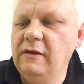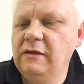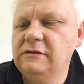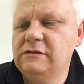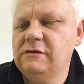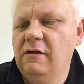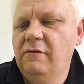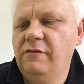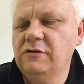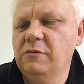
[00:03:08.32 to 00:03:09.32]
is
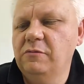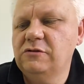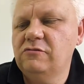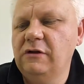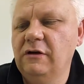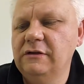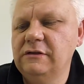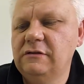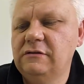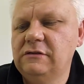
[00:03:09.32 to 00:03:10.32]
First one was 39,